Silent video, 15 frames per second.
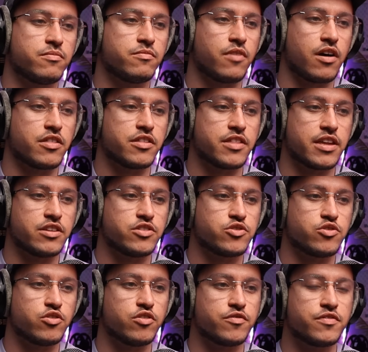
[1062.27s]
rather than
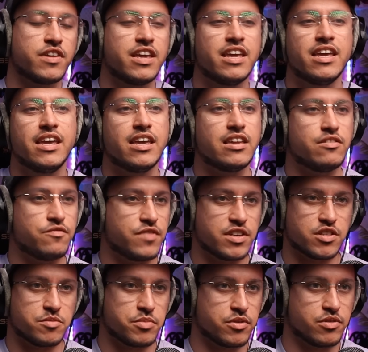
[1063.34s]
sort of
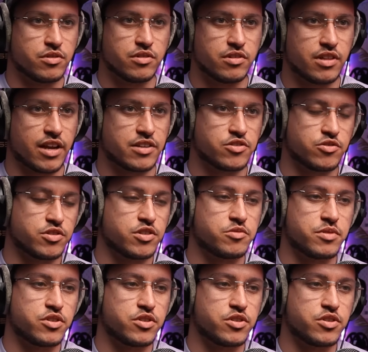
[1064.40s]
invisible light sources,